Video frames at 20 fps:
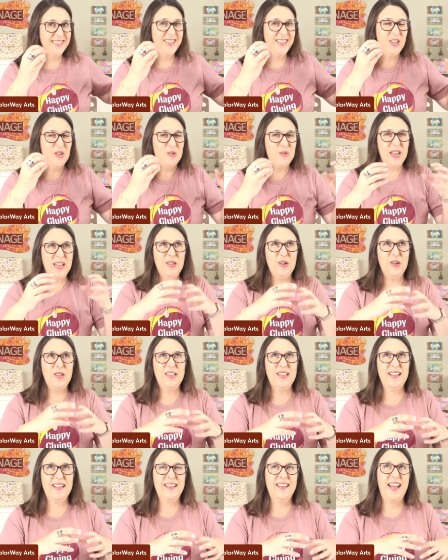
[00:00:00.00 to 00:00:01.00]
you
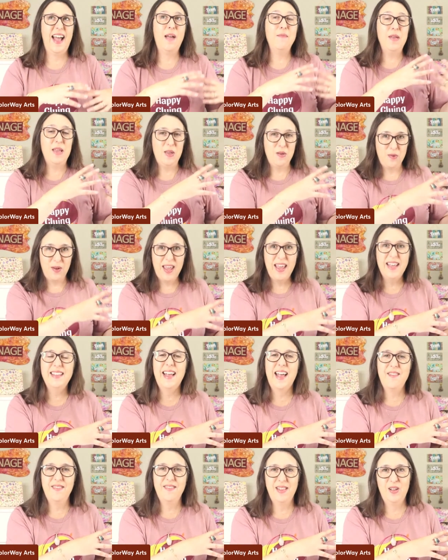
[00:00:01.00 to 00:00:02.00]
cannot, I mean, you can
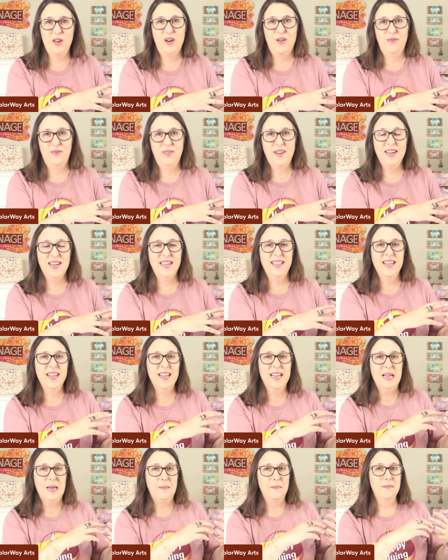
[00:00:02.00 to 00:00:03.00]
have a lot of fun,
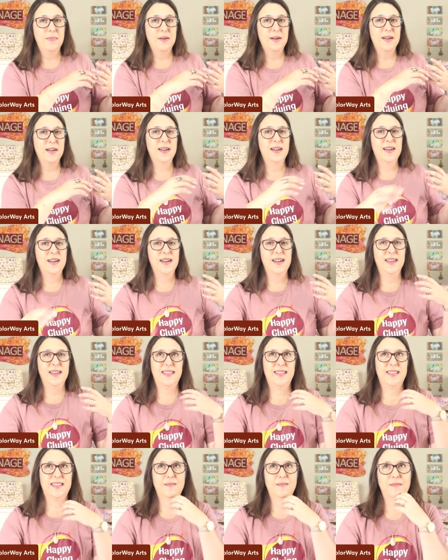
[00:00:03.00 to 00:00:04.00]

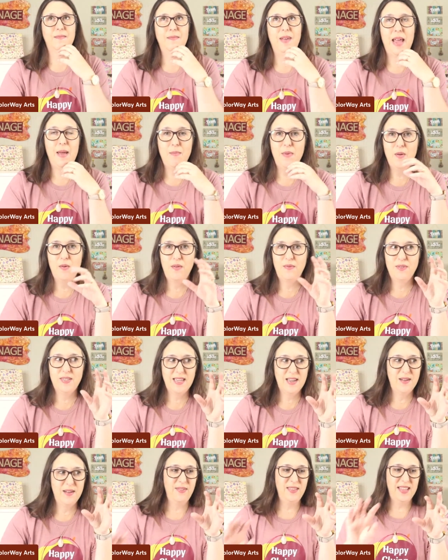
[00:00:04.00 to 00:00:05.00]
but maybe with
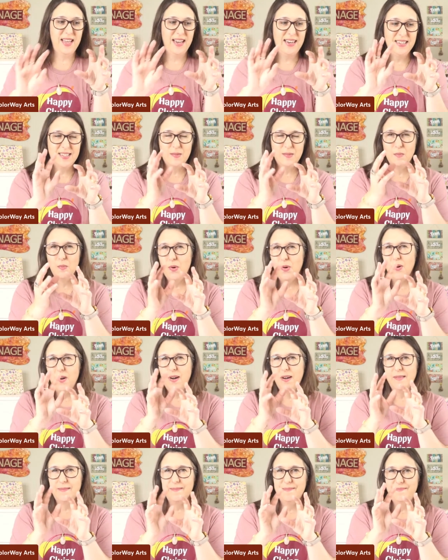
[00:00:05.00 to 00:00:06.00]
something that is
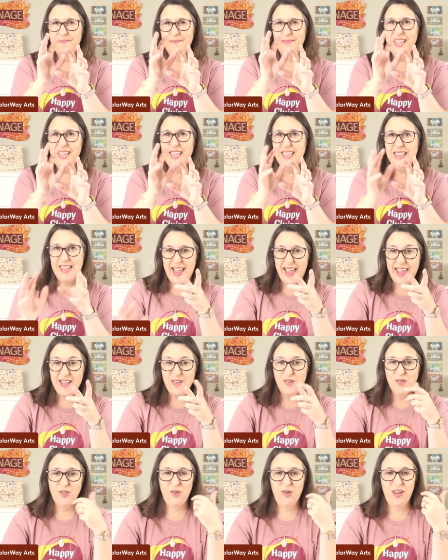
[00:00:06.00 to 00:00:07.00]
more
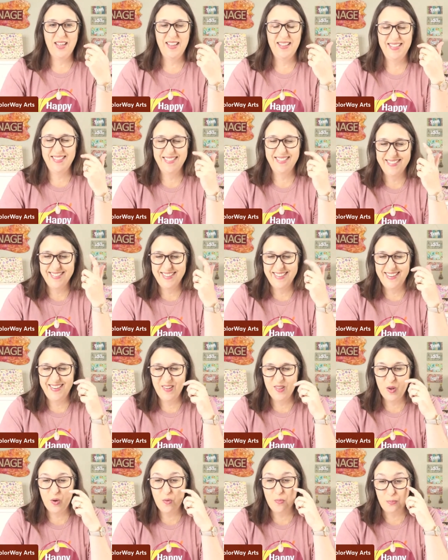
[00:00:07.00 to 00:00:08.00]
details, you can,
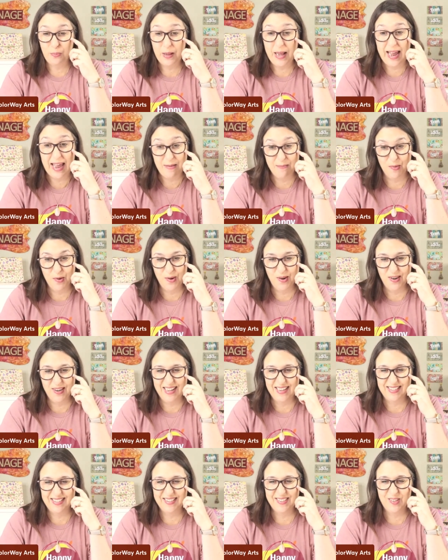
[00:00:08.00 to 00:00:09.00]
you know, play more,
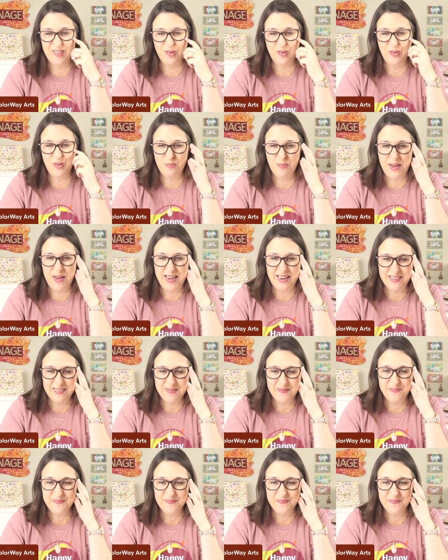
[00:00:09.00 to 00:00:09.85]
let's so to speak.